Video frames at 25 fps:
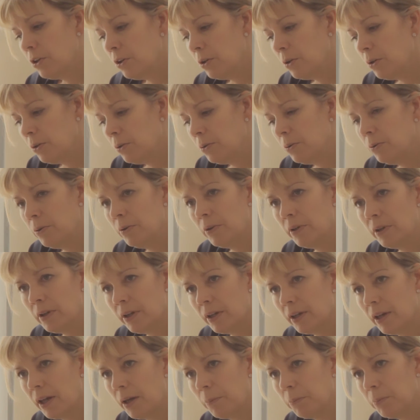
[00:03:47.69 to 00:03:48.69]
The
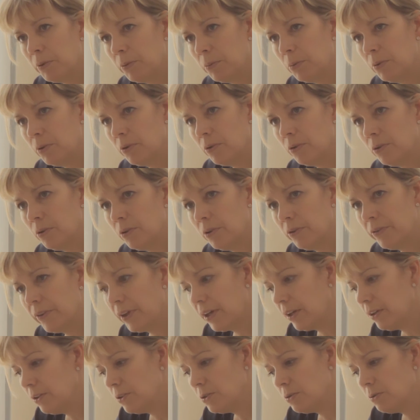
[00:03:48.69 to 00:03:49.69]
examination will take quite a
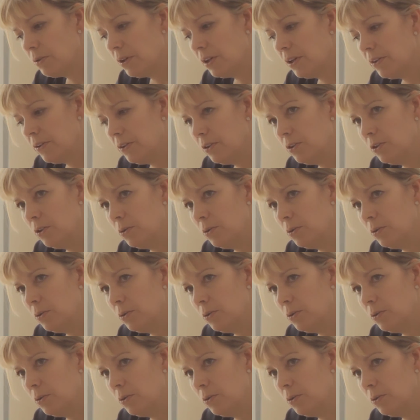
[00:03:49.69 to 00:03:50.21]
while.